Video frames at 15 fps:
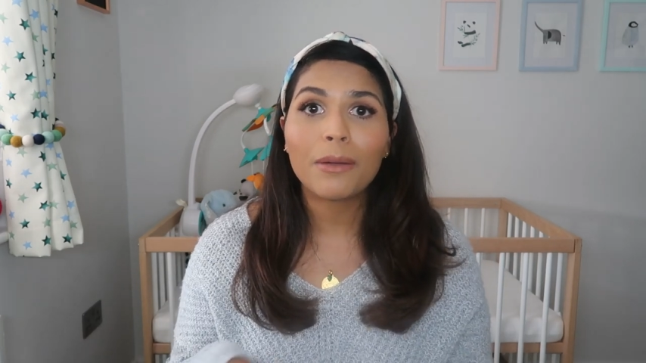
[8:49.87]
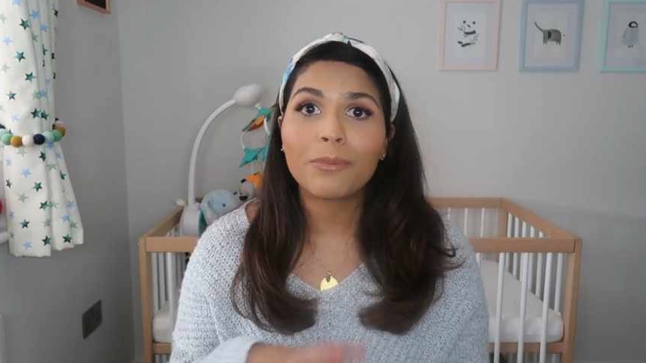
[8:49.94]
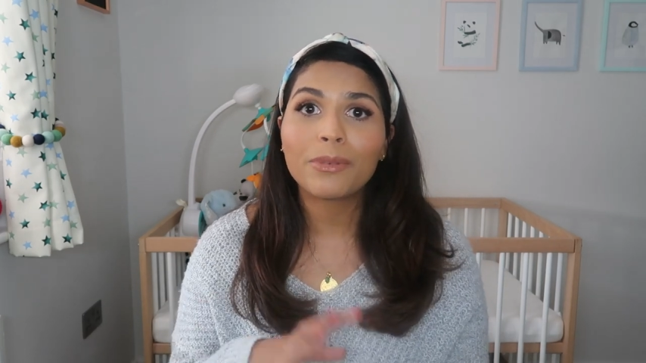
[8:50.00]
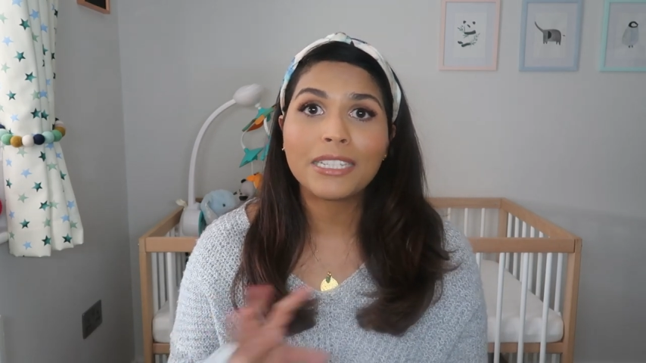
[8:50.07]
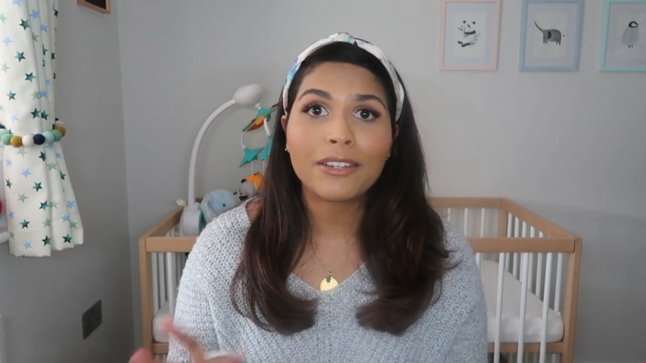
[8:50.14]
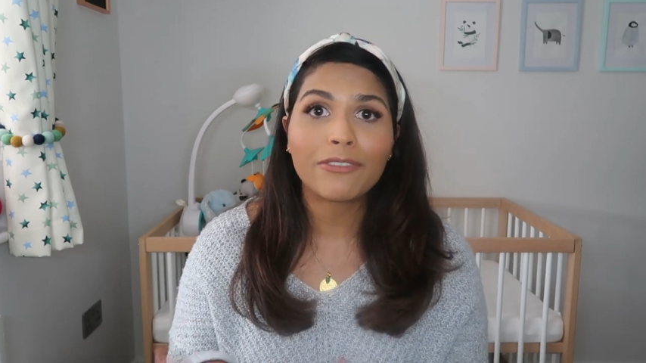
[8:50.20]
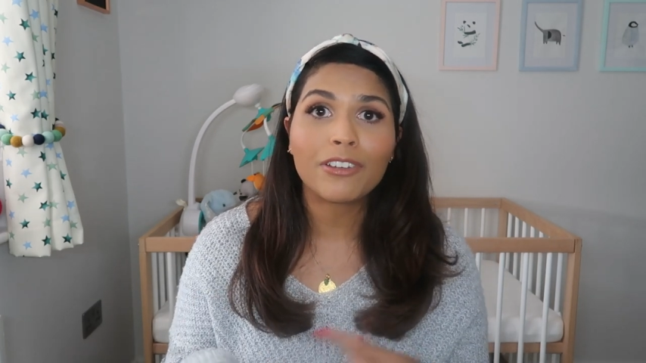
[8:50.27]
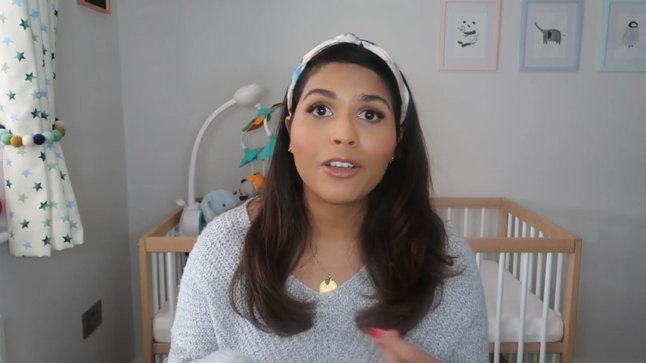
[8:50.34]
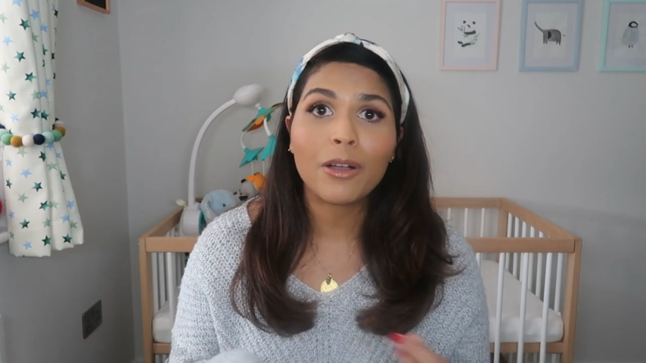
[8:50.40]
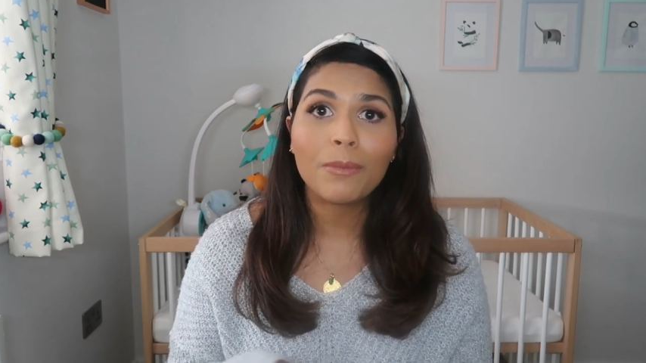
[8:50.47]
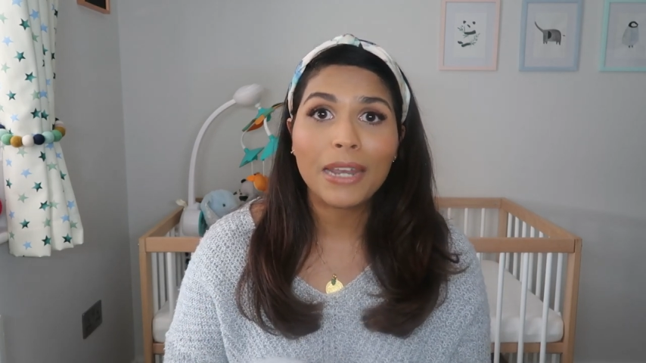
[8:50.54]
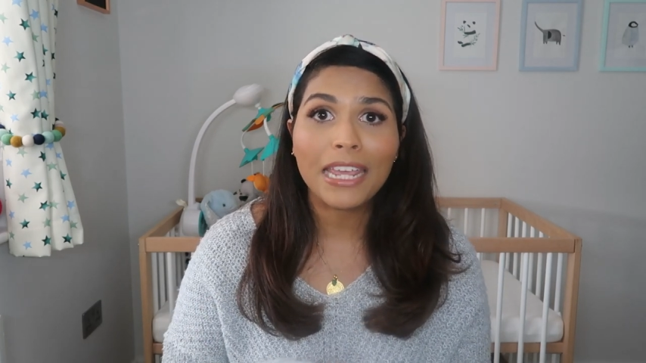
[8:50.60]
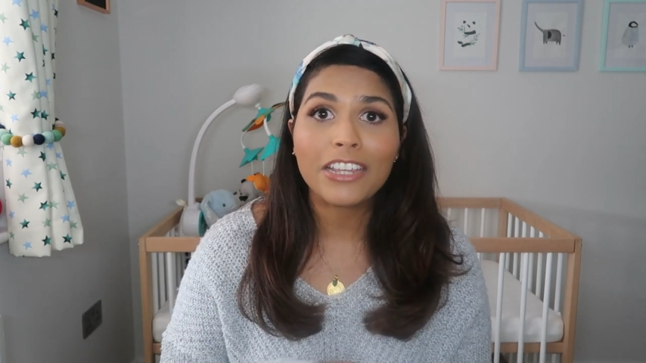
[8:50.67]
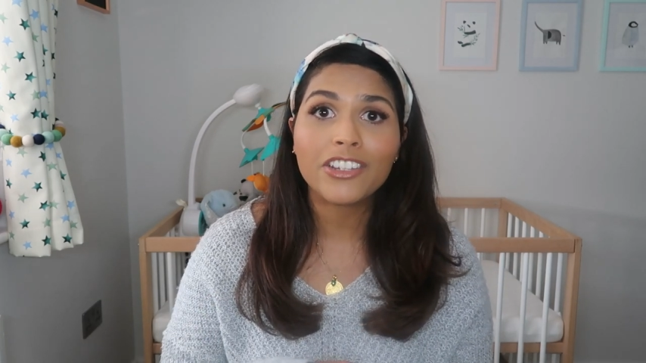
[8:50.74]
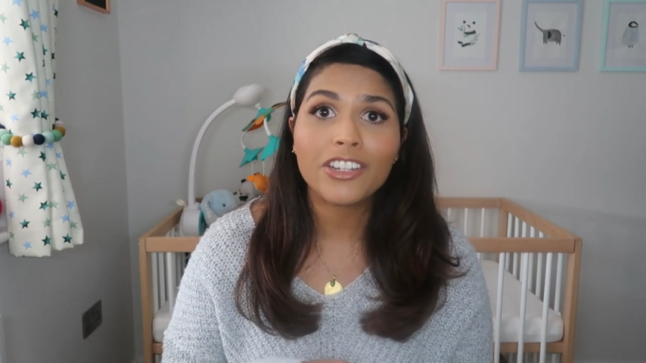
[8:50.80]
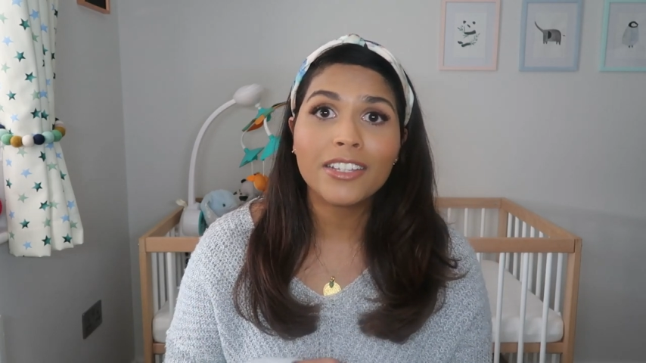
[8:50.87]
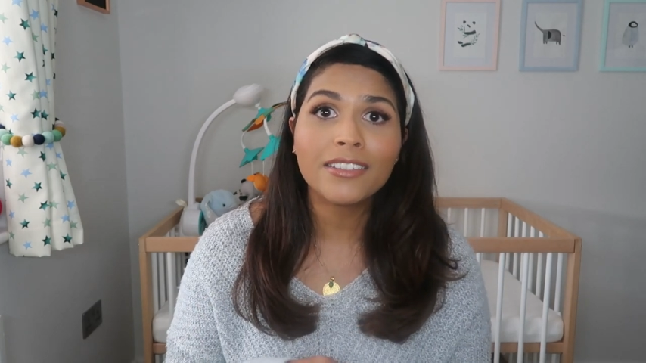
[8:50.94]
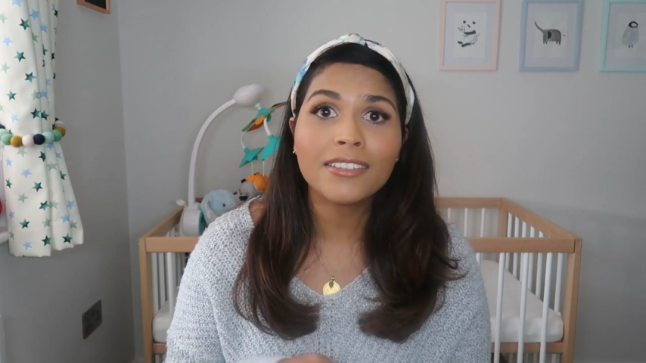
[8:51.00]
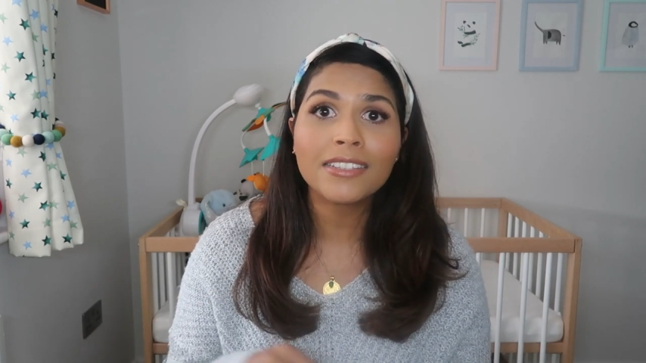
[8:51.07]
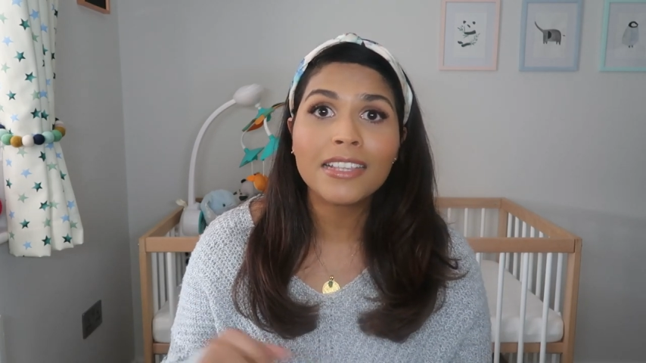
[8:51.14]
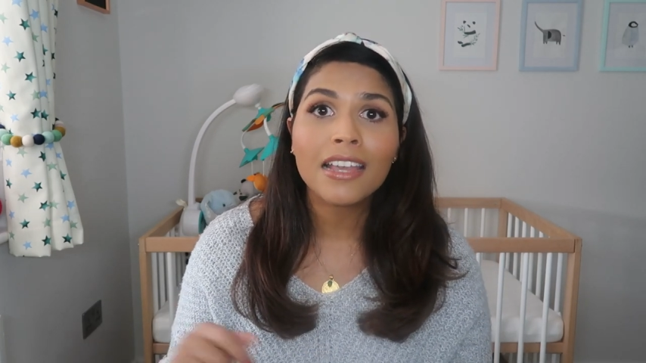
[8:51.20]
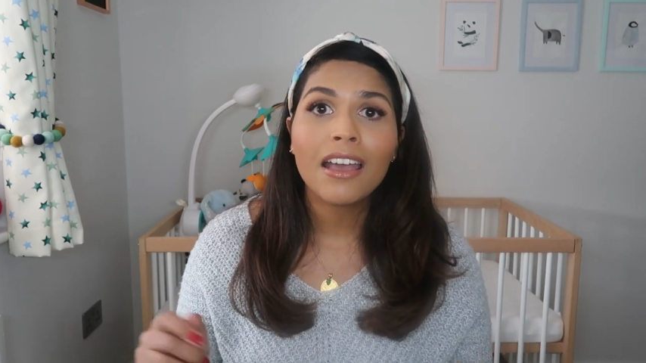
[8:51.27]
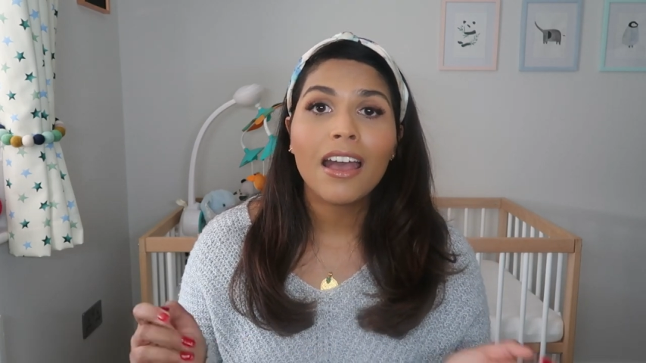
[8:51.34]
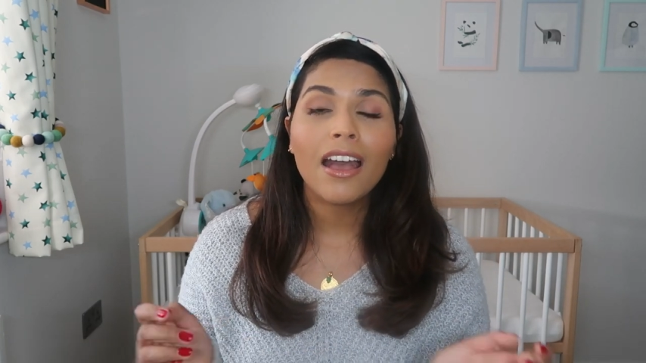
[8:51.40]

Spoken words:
up with different combinations.